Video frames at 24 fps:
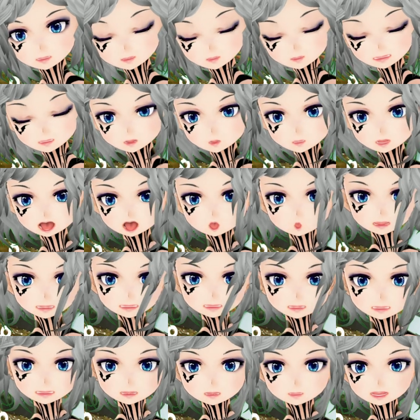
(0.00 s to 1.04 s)
are
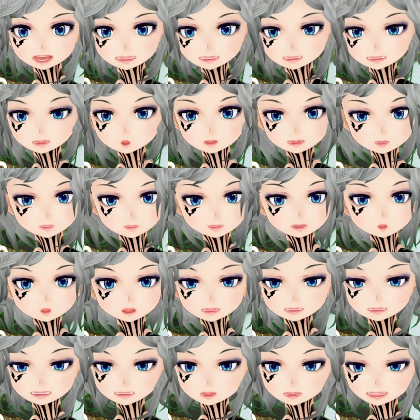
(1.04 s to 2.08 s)
basically like simple little
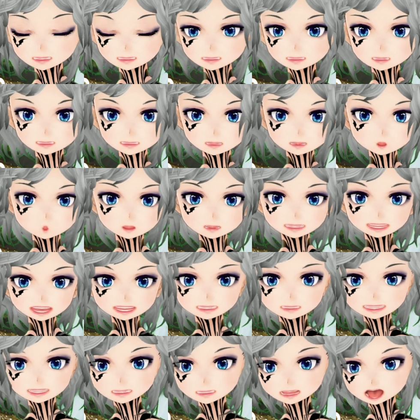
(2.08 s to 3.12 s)
things that you can cook
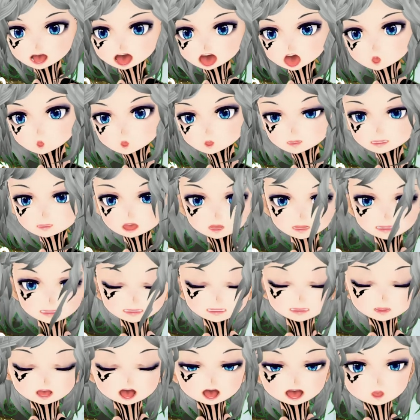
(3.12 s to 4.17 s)
at home. They don't take a
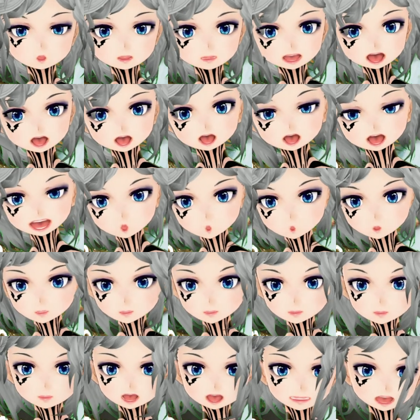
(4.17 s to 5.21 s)
lot of time,
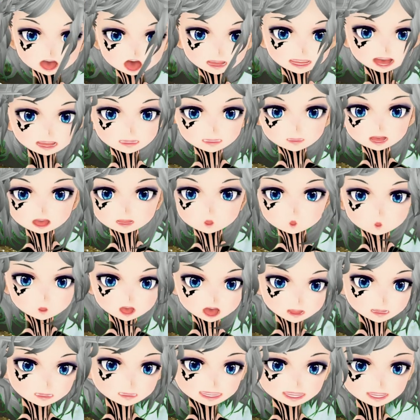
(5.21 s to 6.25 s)
don't take a lot of
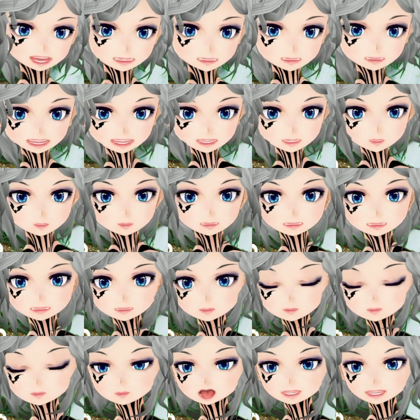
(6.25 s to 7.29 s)
preparations,
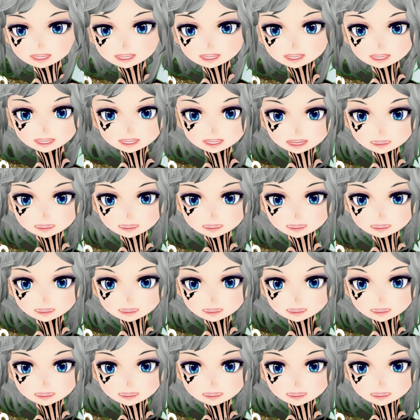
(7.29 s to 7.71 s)
and